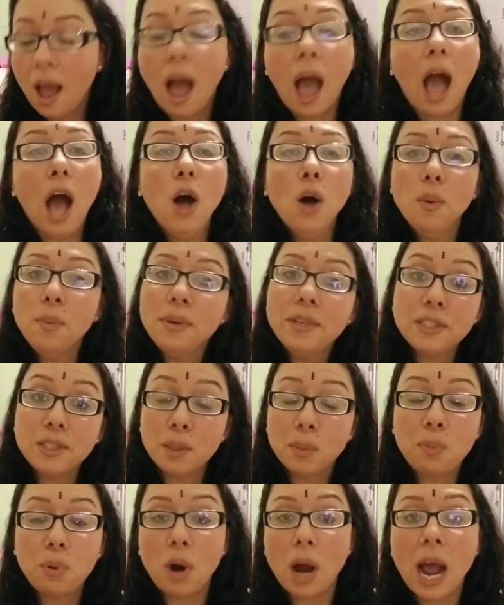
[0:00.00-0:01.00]
I'll be
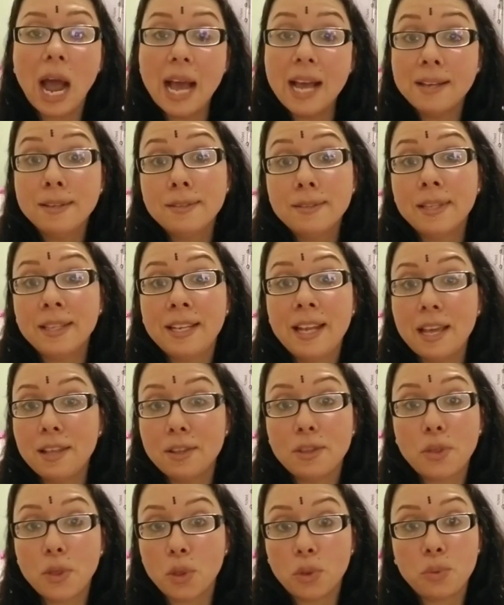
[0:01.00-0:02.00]
surprised the day
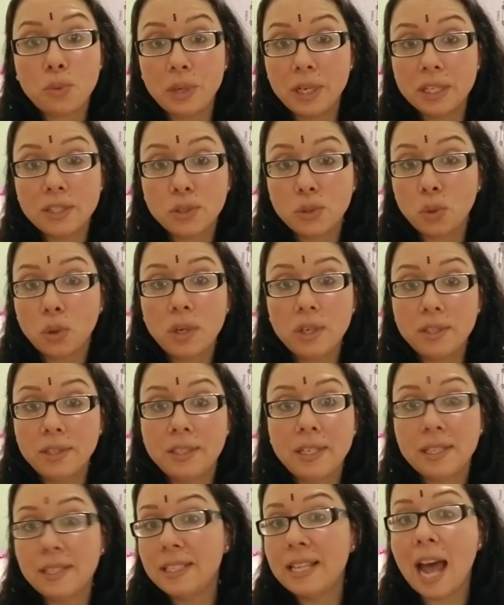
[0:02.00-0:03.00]
that the Three of Swords
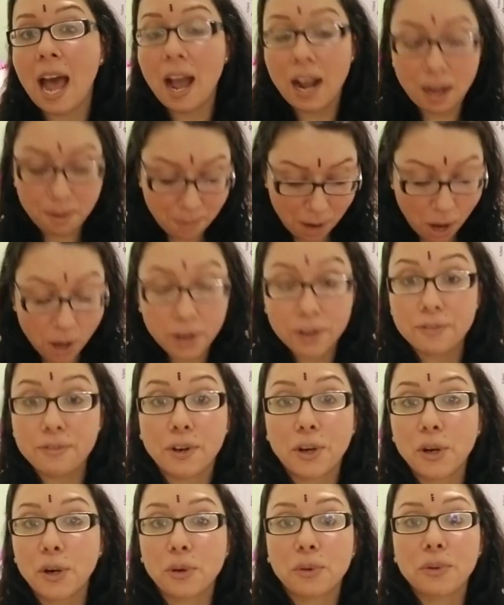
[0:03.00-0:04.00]
does not come out in a
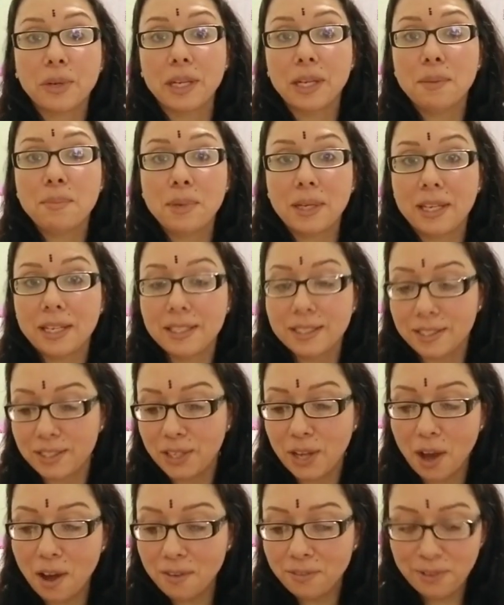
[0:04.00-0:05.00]
Virgo read, because
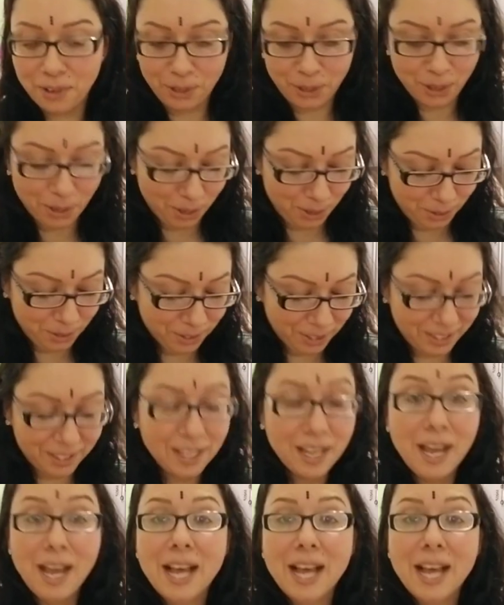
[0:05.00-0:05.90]
y'all Virgos